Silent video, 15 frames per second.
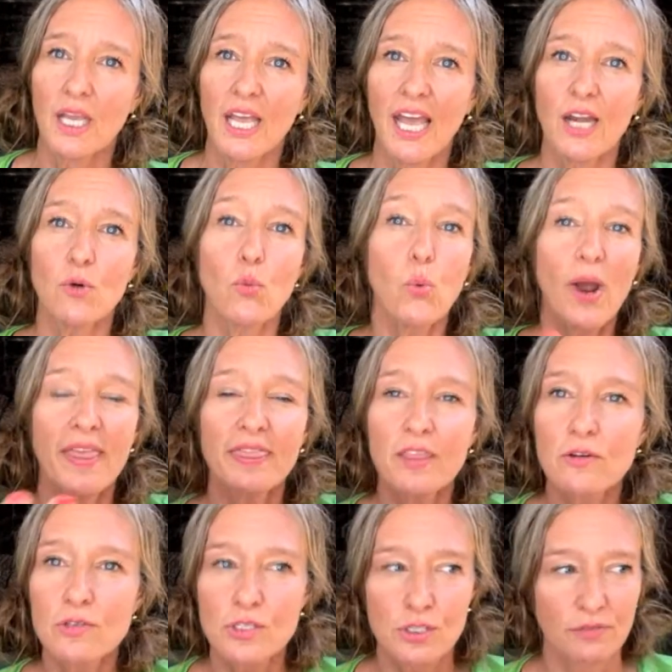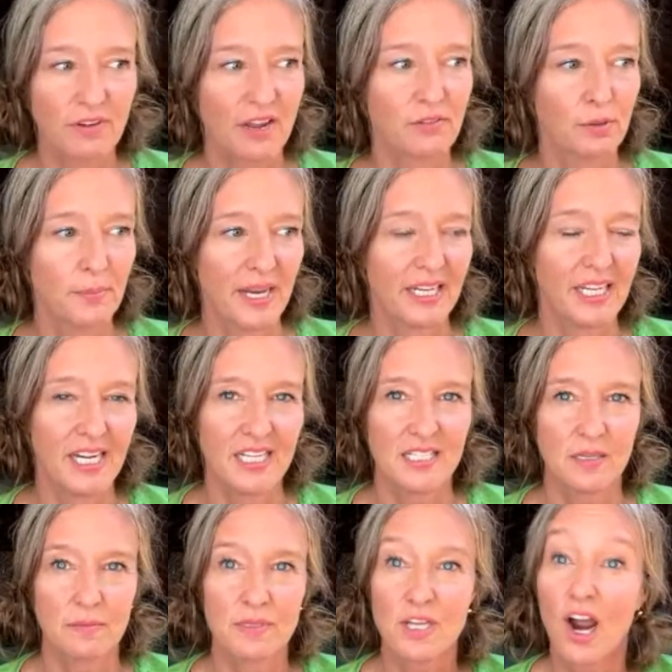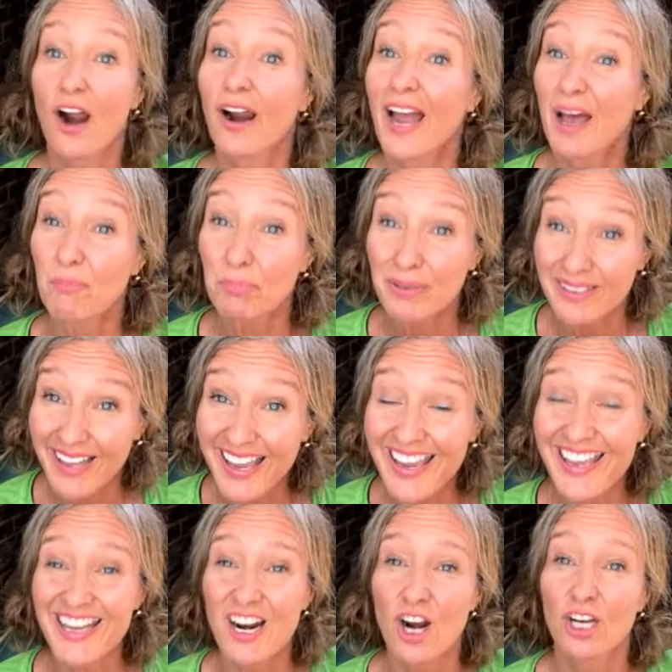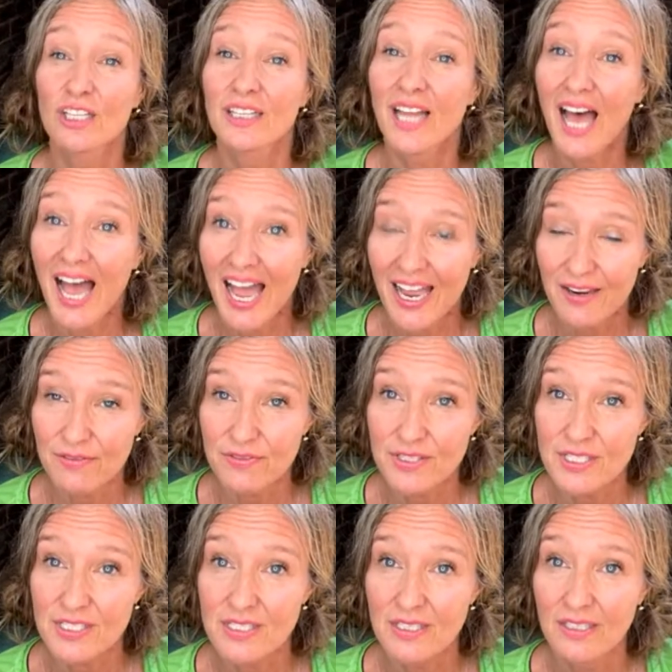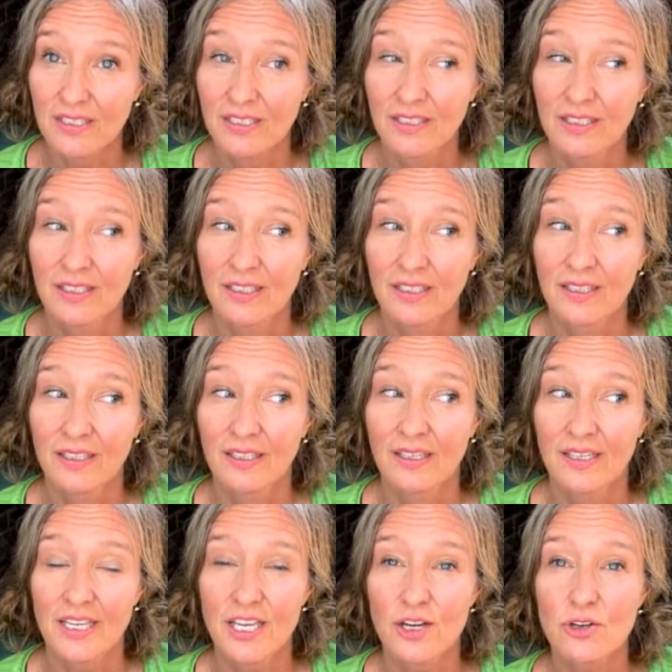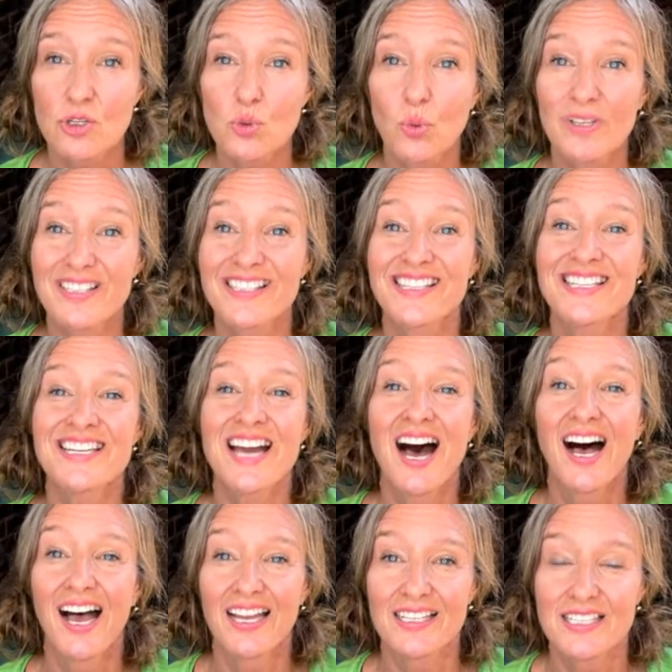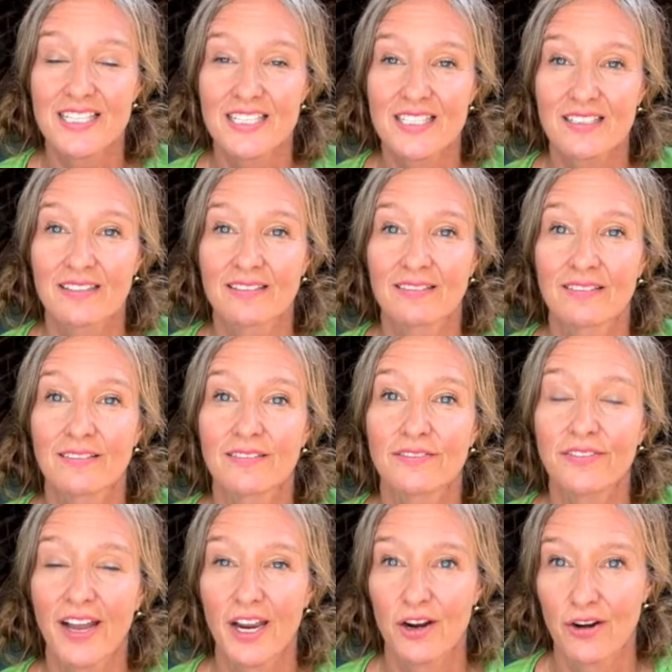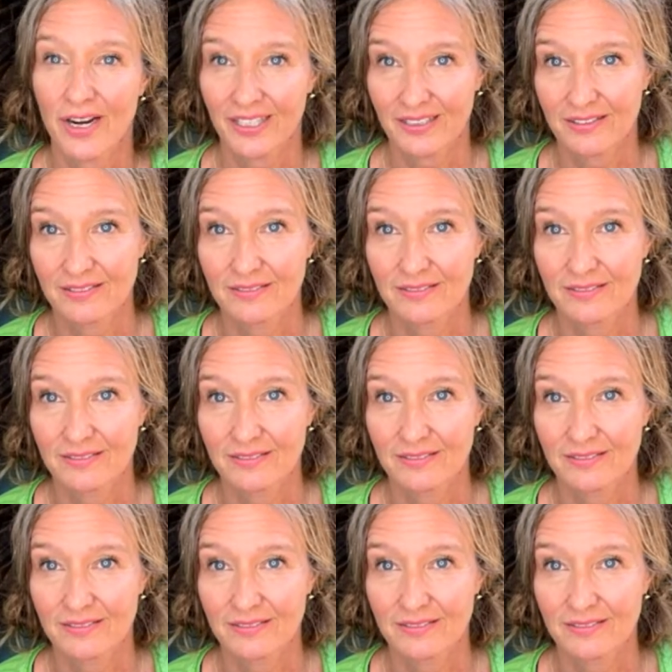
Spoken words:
And when those survival mechanisms are at play in our lives, here's what's not firing.